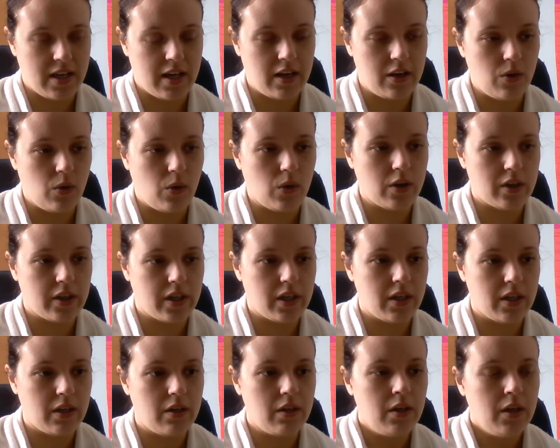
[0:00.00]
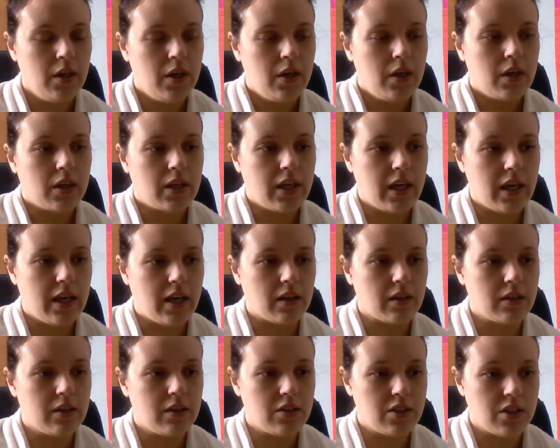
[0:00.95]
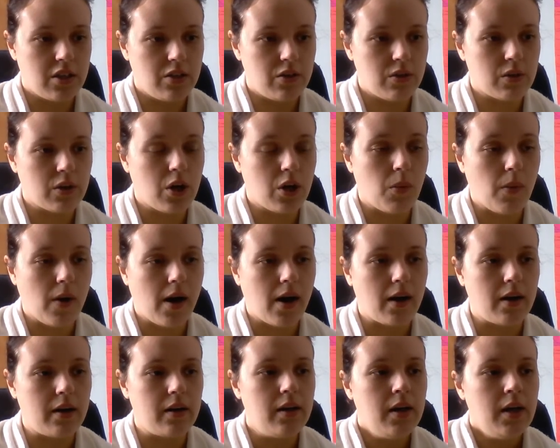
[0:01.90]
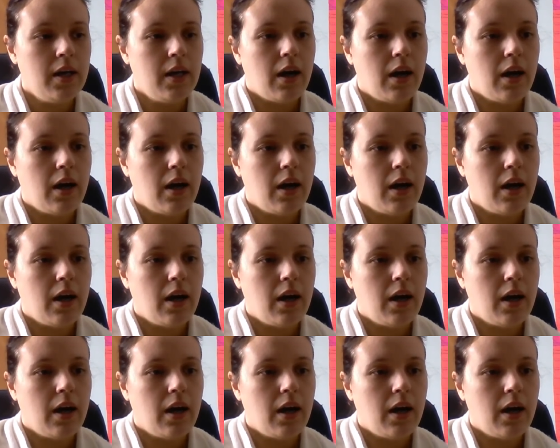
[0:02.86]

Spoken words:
that organ can continue to go on?